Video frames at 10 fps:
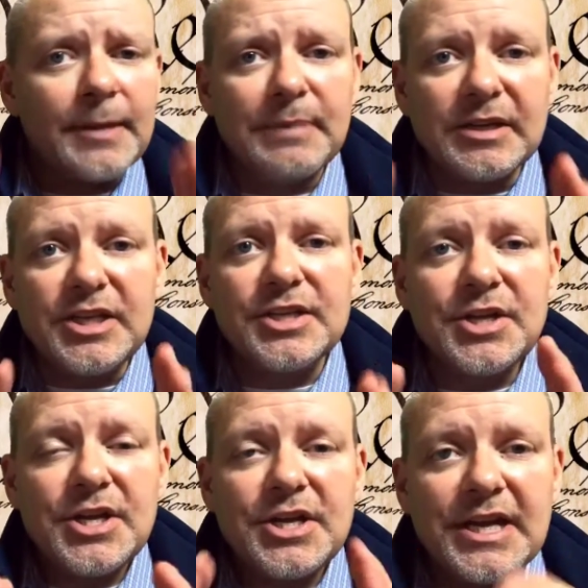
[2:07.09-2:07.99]
But you
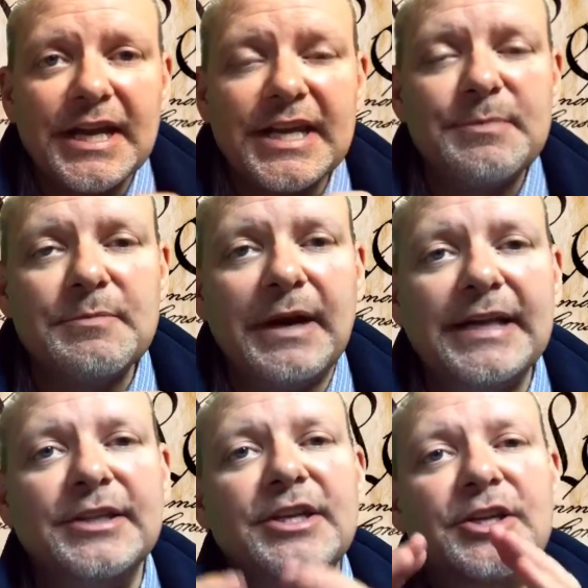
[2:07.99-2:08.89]
got to keep in
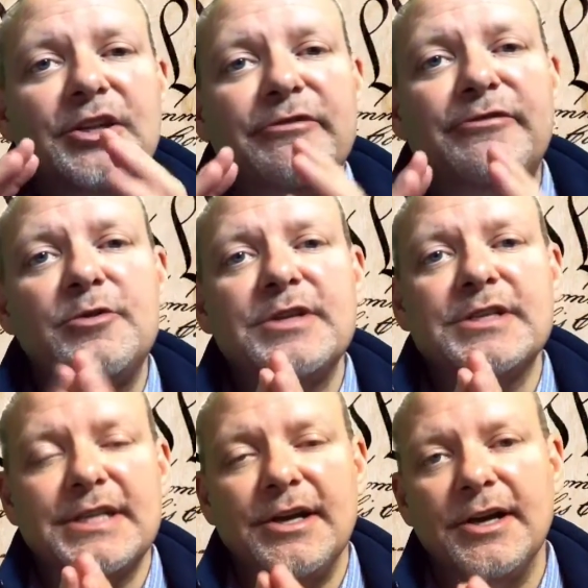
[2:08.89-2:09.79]
mind the
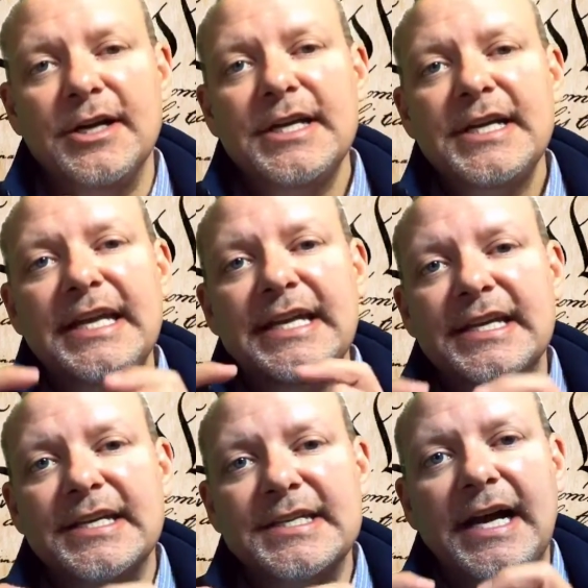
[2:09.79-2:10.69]
focus here
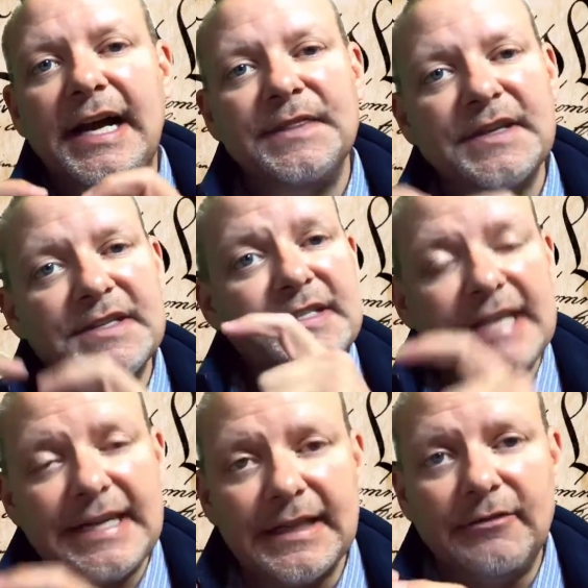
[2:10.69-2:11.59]
is on the
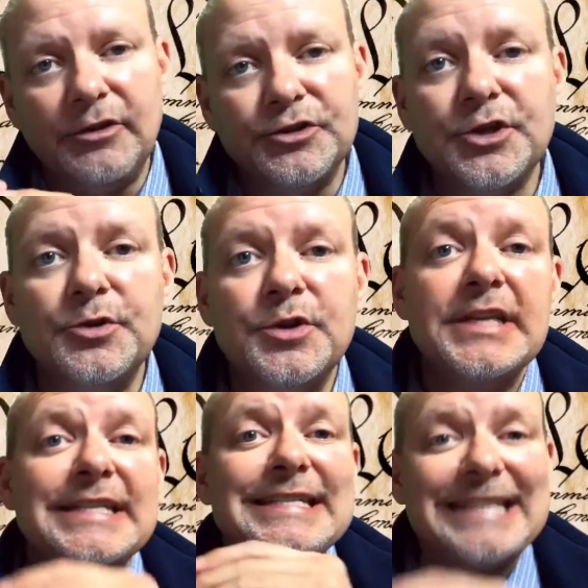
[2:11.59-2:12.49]
state level. So
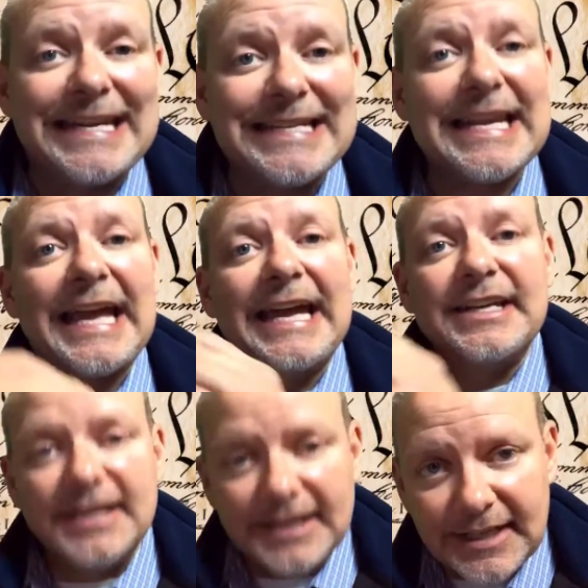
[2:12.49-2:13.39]
states
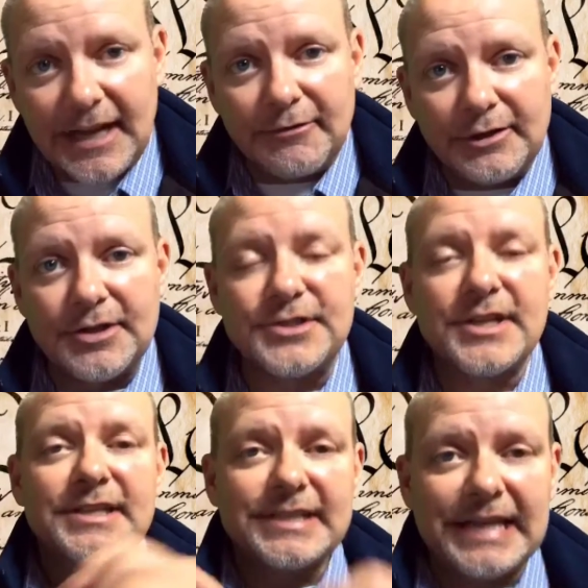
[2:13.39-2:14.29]
had governors,
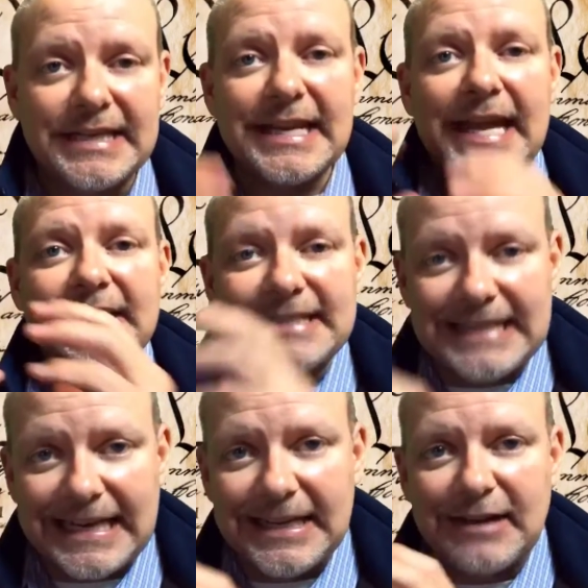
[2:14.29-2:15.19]
states had
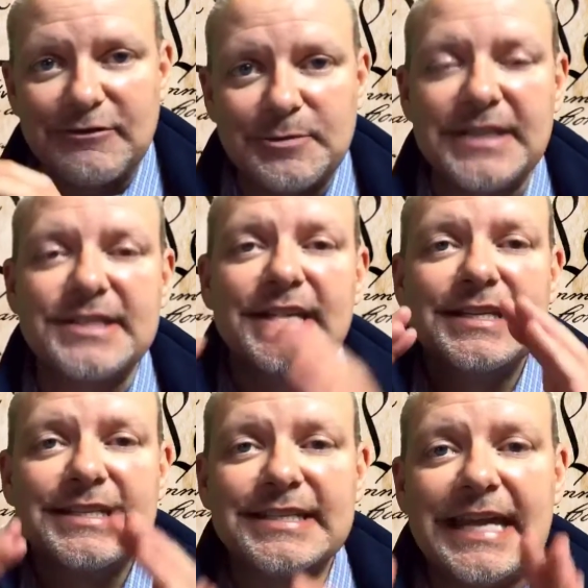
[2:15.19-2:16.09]
state governments,
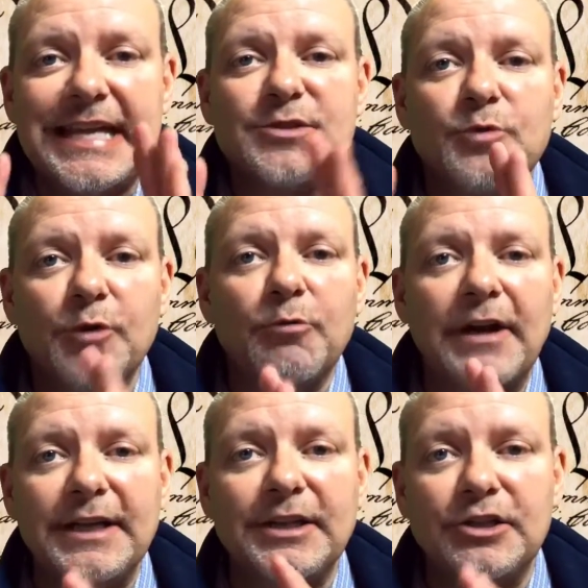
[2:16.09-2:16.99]
states were
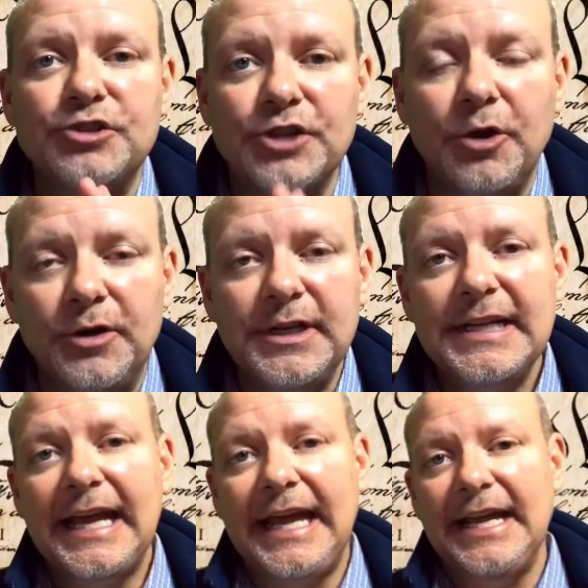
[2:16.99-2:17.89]
running the show.
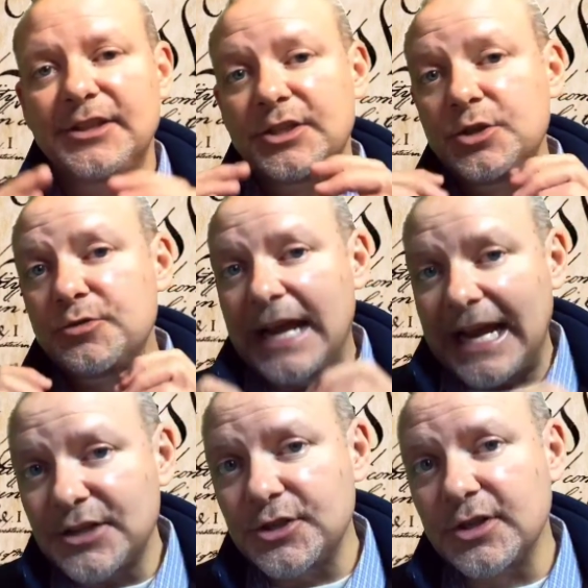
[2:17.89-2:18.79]
And the new
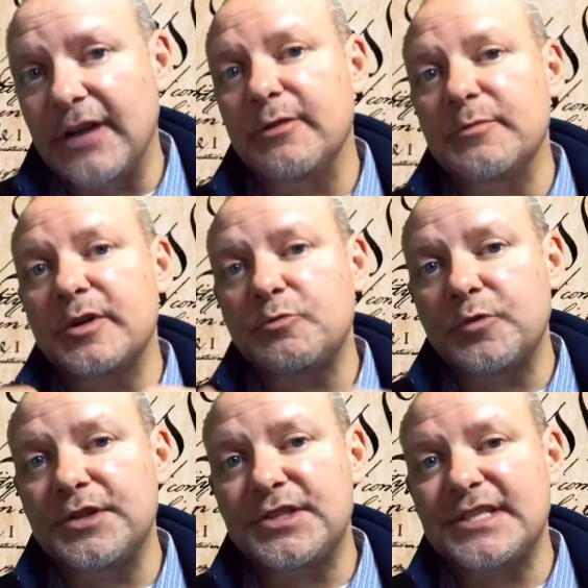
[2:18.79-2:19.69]
national government
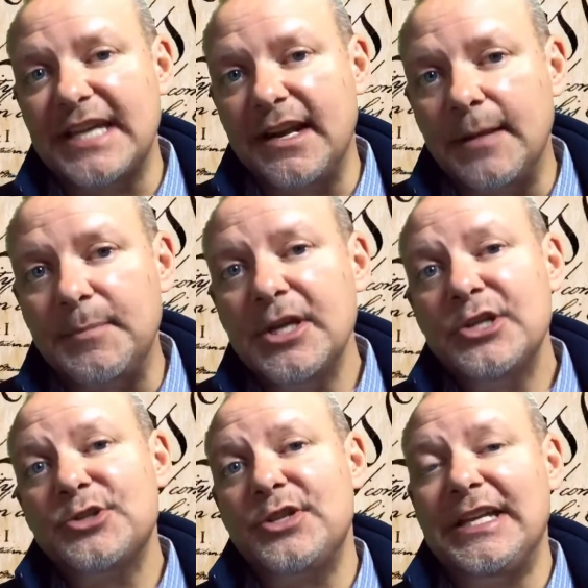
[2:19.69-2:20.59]
was set up
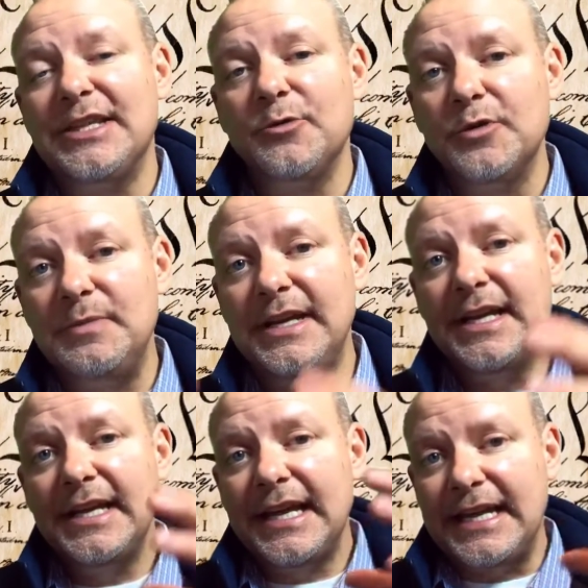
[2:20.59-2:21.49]
so that there would be
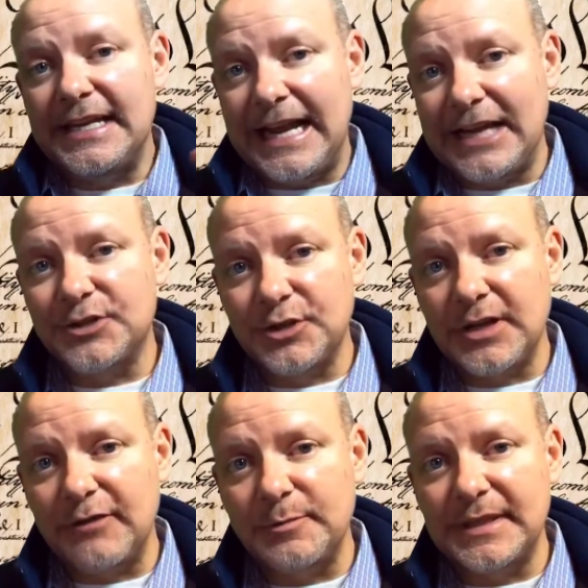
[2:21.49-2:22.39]
a national
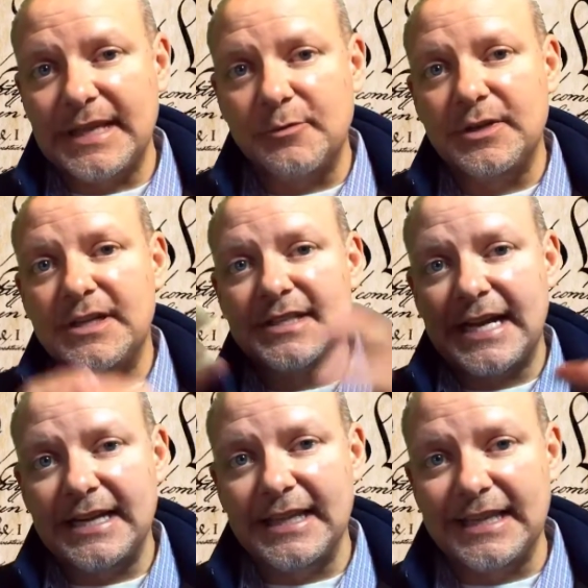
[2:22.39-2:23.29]
government that would
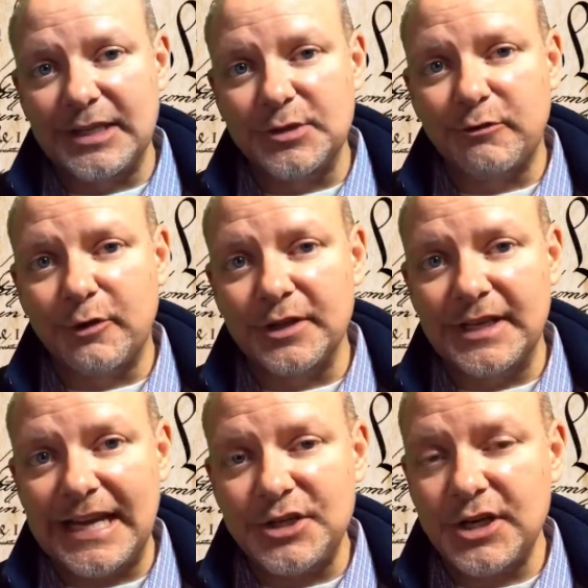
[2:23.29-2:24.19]
decide on things for the
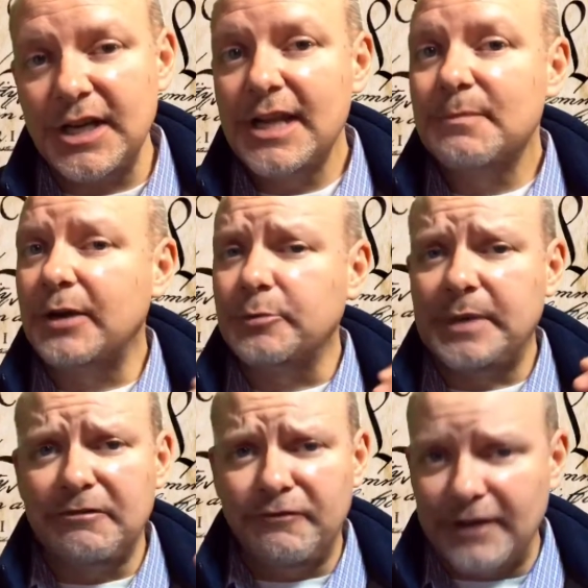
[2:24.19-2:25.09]
nation, but it would
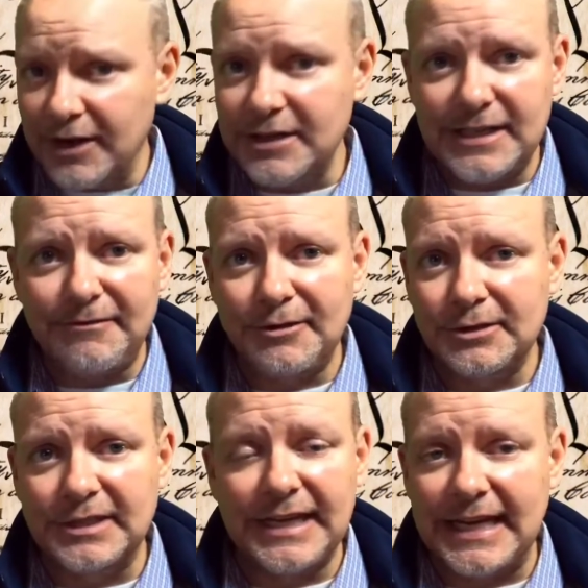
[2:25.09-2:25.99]
be very
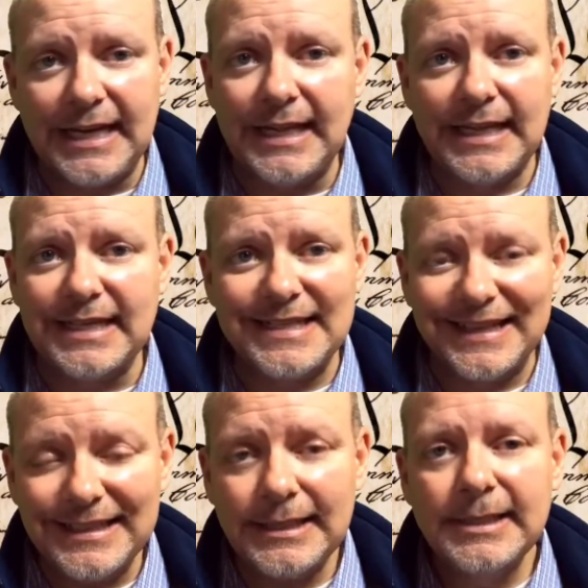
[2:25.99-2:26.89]
difficult to get anything
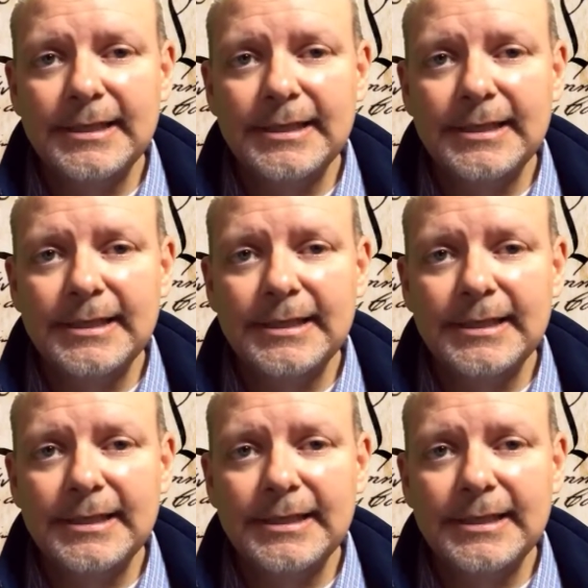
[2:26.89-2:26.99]
done.